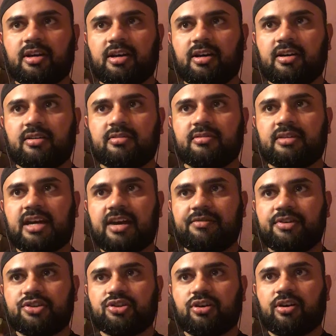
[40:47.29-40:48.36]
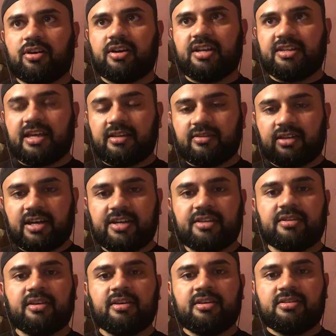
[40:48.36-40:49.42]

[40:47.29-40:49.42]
uh, avatar and that light